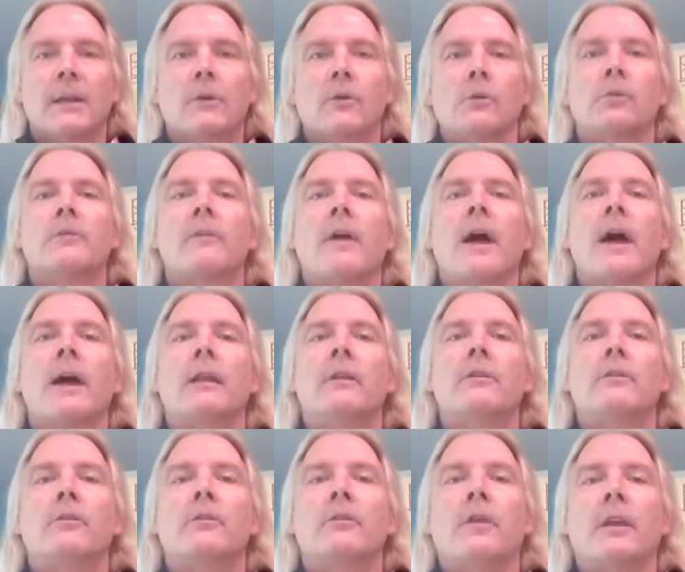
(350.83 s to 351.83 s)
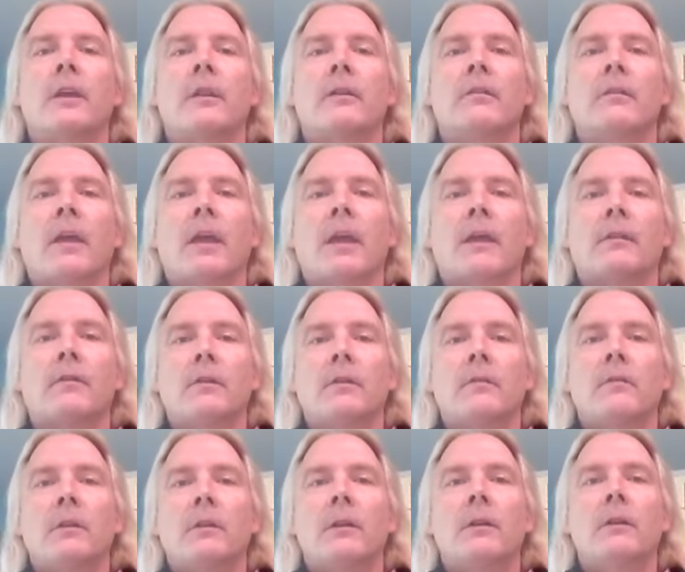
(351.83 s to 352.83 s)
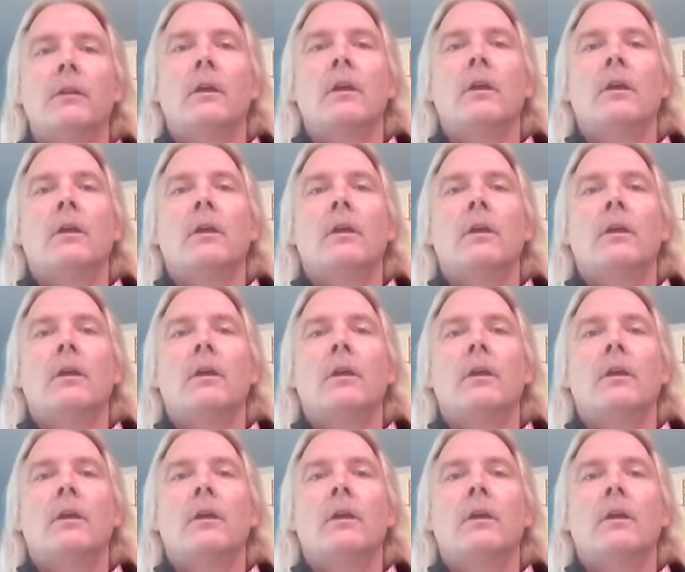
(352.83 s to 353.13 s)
goes on in your day-to-day activity,